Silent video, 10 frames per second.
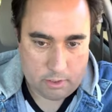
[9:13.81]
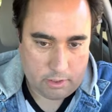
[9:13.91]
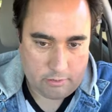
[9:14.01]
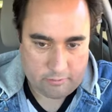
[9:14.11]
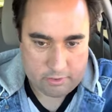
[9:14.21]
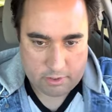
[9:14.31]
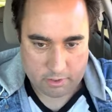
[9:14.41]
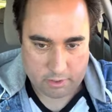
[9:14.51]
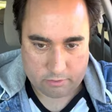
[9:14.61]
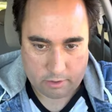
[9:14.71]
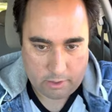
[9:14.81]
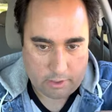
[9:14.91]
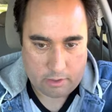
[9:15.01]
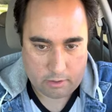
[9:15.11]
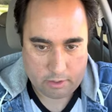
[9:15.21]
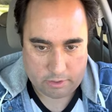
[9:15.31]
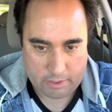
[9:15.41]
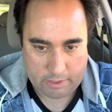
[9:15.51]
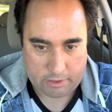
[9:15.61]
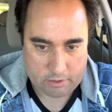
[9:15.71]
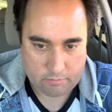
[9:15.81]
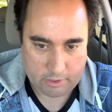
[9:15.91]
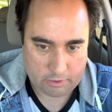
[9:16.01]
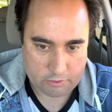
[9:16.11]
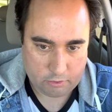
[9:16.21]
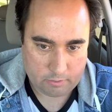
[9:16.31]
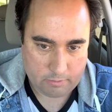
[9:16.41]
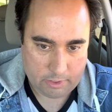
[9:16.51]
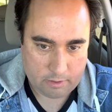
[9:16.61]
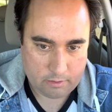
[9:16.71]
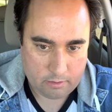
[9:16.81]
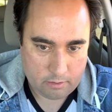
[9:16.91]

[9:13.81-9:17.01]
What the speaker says: And if you see this right here, it's not just meaning Superman,